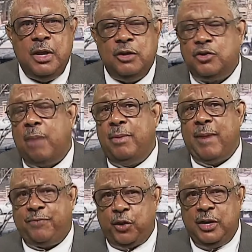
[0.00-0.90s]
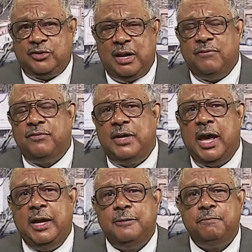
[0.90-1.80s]
So I'm in my 37th
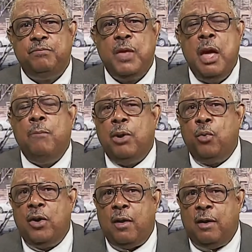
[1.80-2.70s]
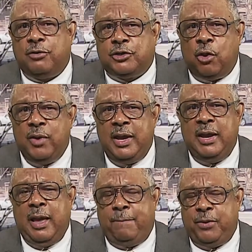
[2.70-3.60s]
day, but we're also
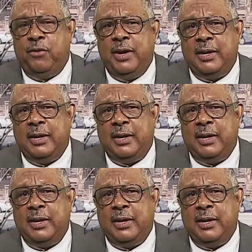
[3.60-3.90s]
in a period